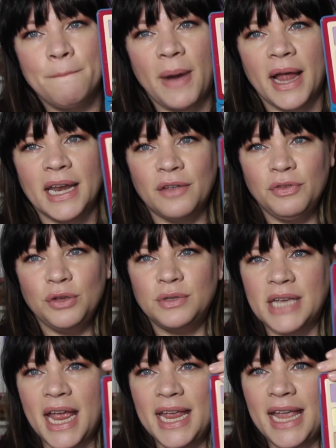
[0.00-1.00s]
But if you
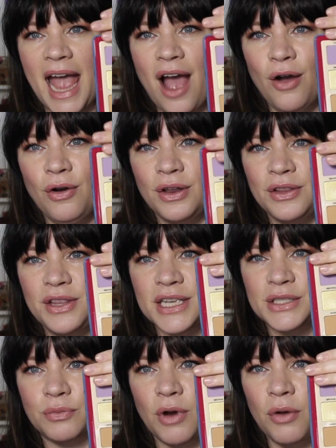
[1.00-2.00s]
take out
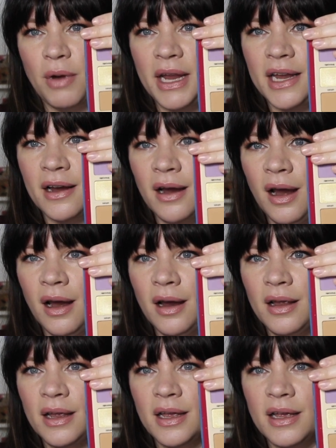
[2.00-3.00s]
this row right
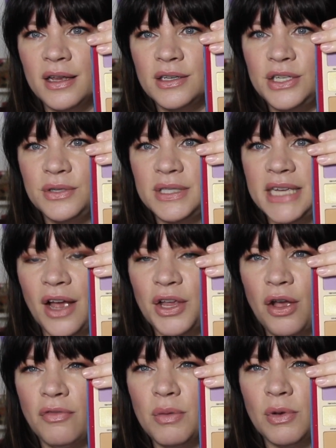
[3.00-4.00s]
here, do you see how
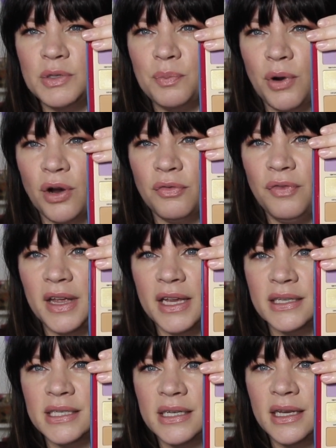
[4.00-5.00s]
you have the most
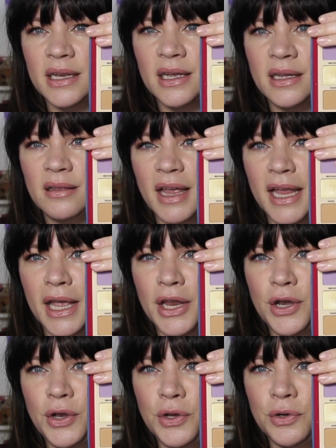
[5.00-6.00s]
perfect like
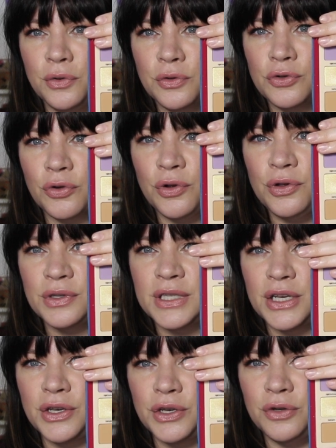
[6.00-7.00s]

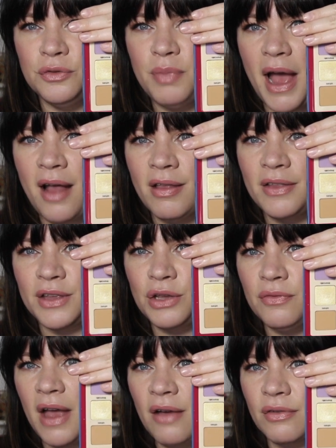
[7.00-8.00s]
neutrals nude palette that
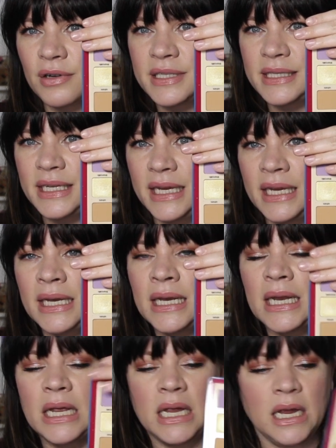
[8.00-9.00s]
you've ever seen?